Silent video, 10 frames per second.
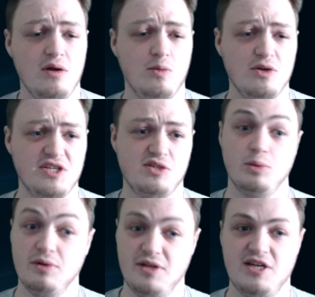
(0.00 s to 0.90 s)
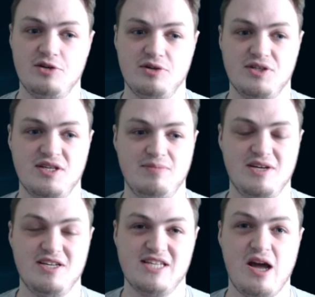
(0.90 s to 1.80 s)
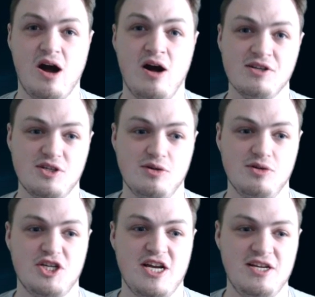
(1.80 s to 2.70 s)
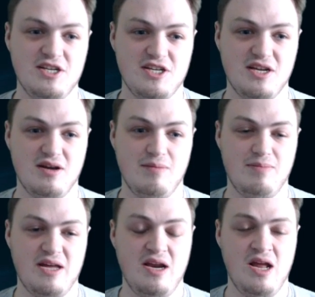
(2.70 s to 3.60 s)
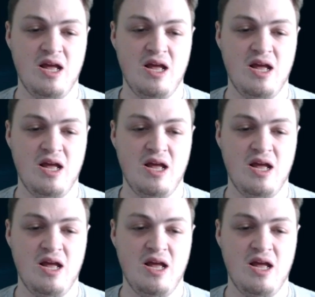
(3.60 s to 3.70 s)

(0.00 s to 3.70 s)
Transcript: which is really interesting because they also changed it a bit.